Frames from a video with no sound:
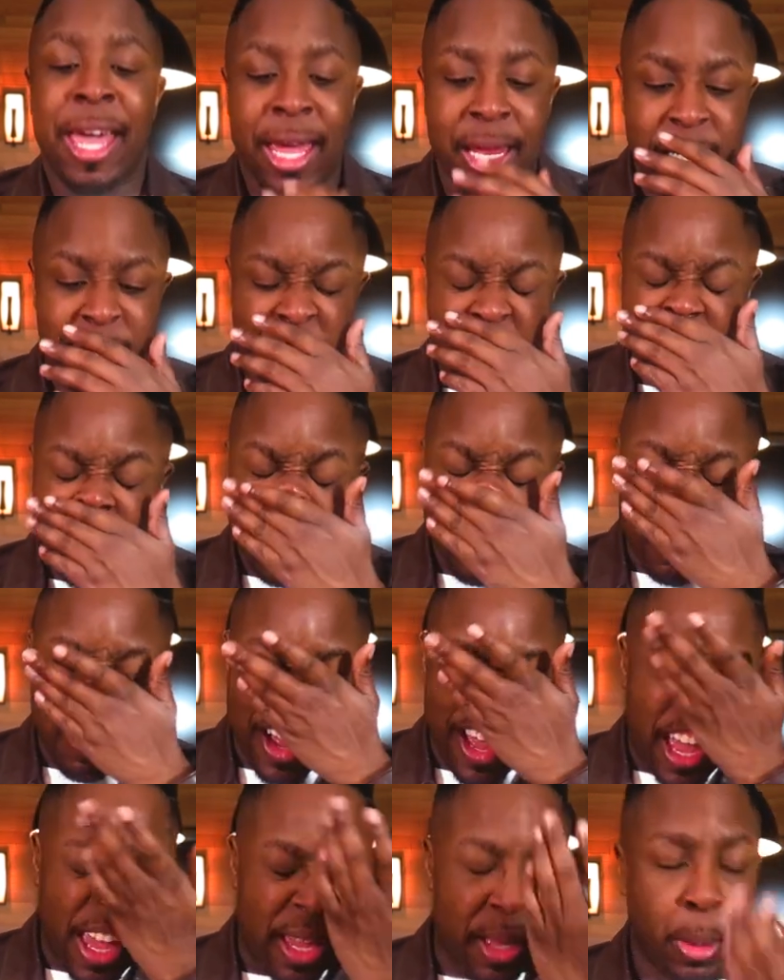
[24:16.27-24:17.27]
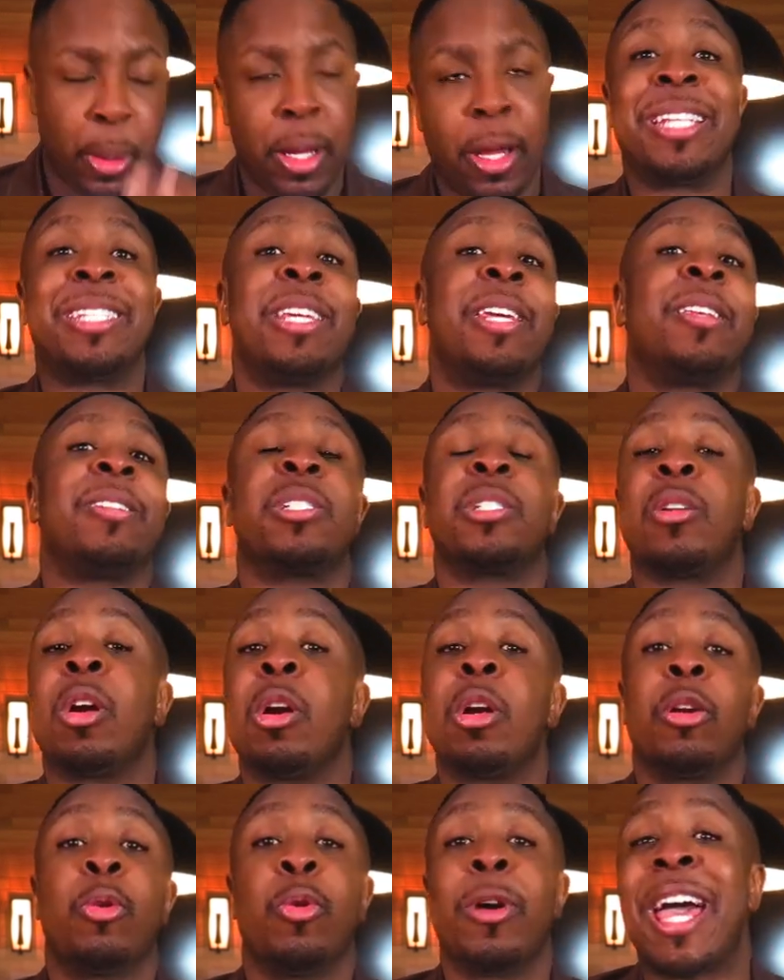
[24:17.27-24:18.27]
And so this is why I said
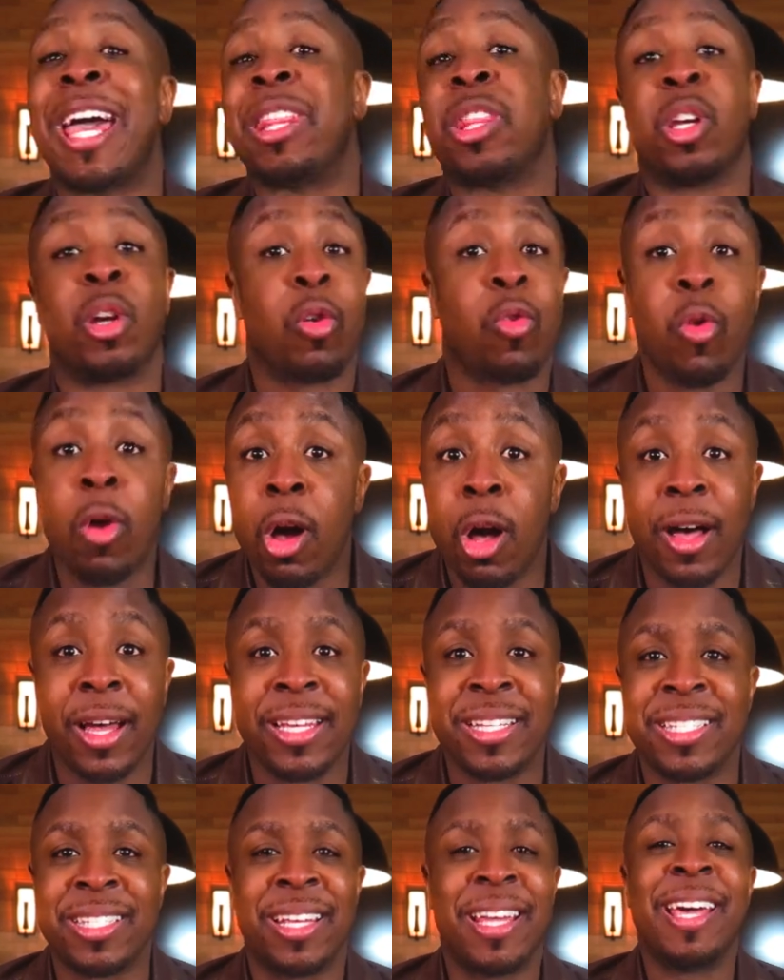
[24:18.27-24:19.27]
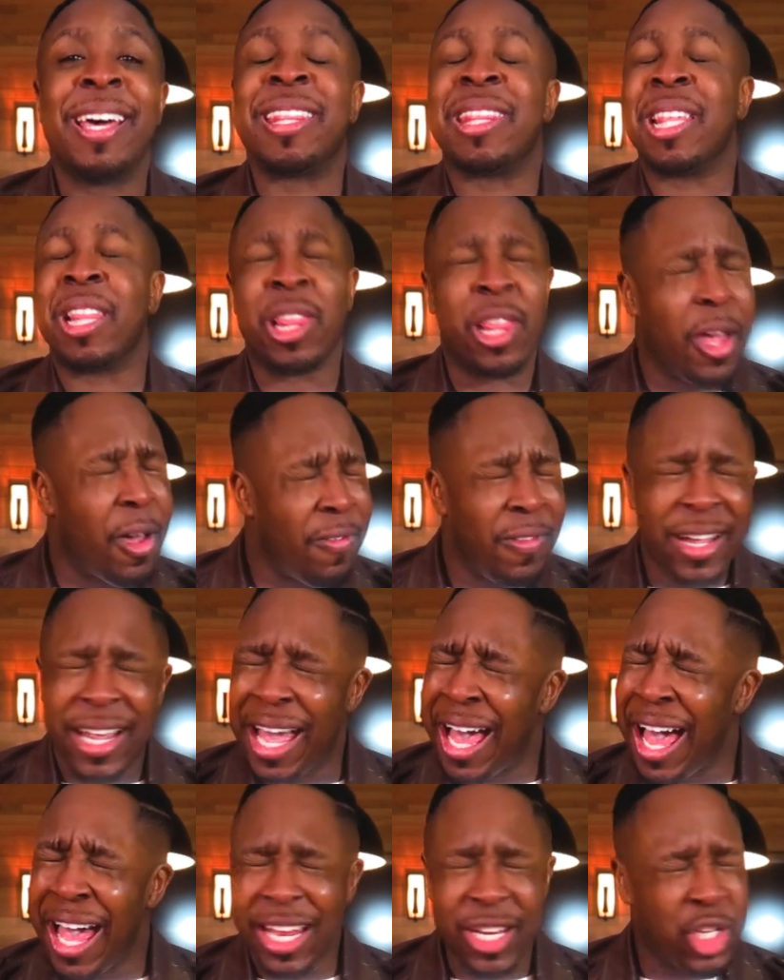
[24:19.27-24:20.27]
start at the cross. The love of
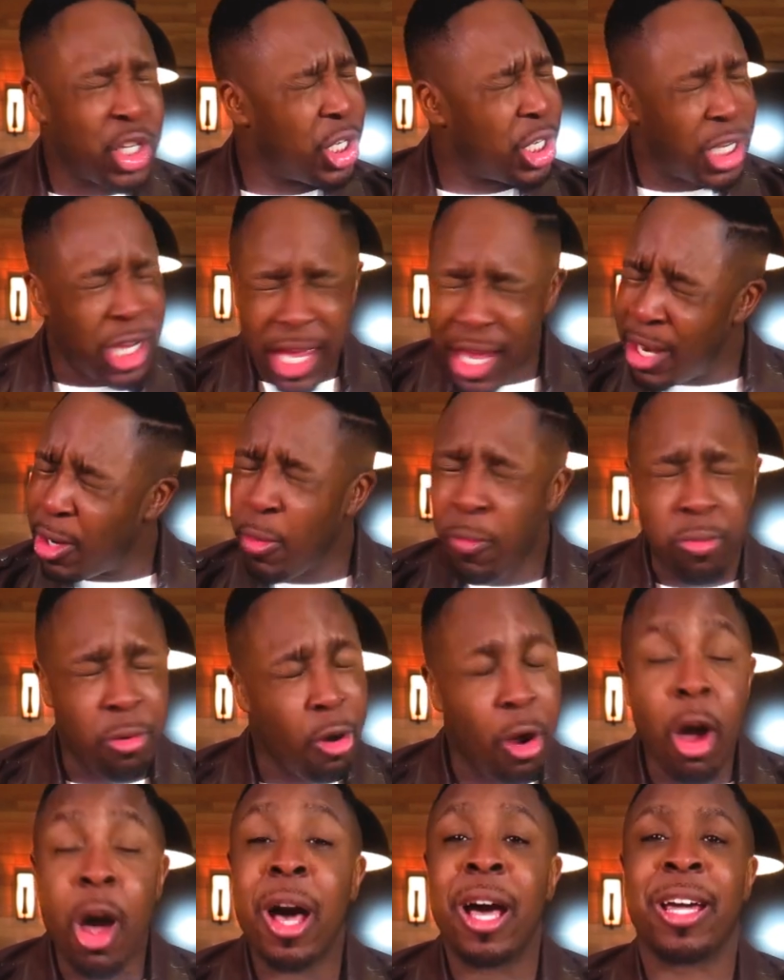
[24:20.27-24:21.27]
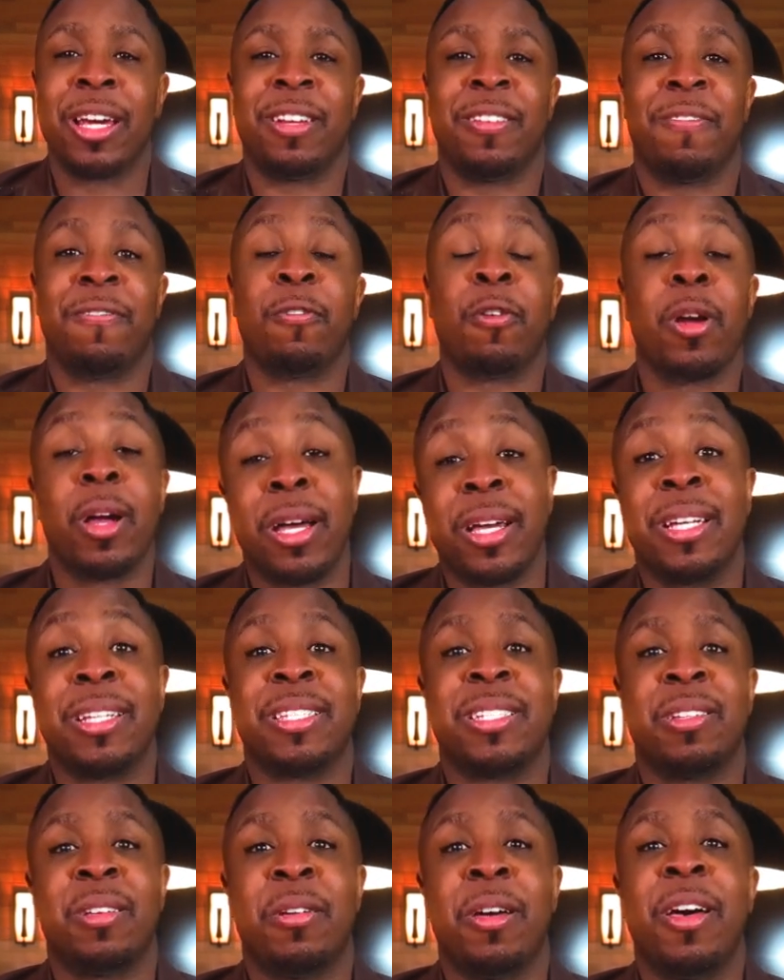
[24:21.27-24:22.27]
God shed abroad for
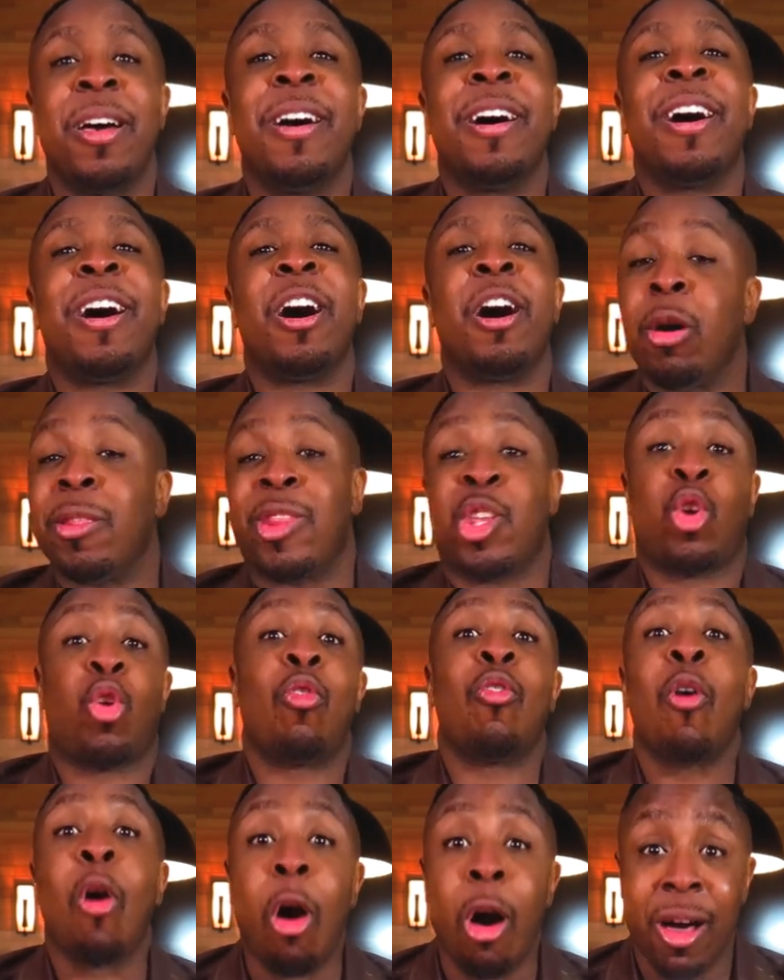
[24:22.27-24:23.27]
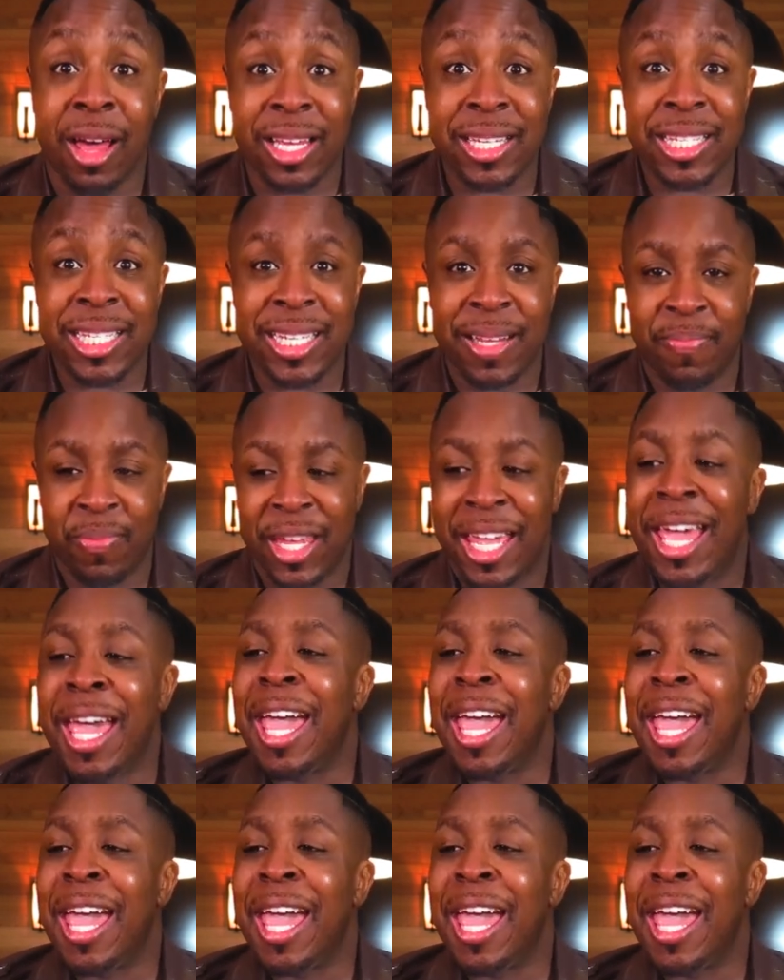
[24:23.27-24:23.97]
us on the cross.